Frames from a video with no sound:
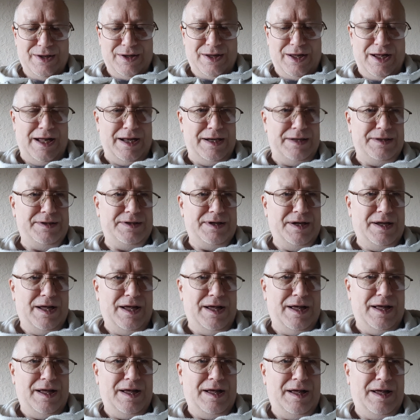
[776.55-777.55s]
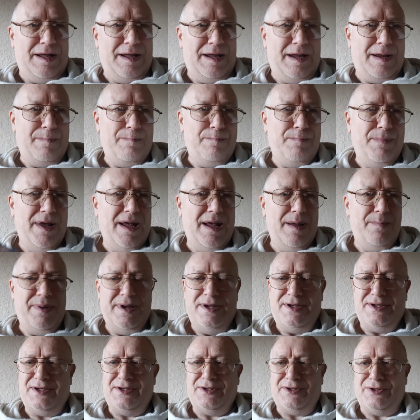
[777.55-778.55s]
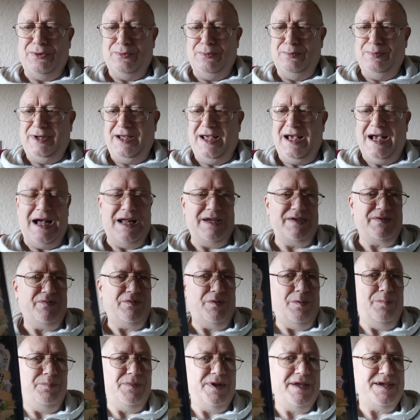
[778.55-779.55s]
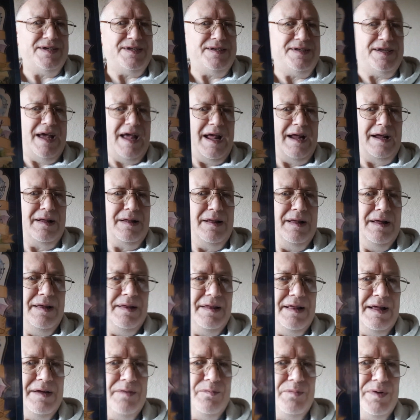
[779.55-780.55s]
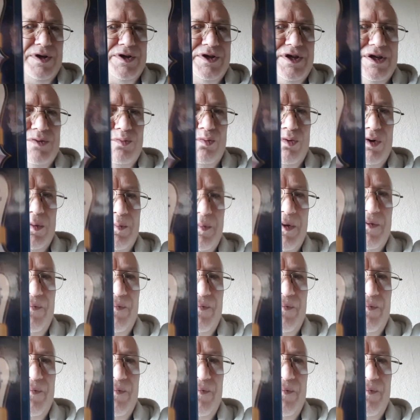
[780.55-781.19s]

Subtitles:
and it may be some cards from this deck, which is one of my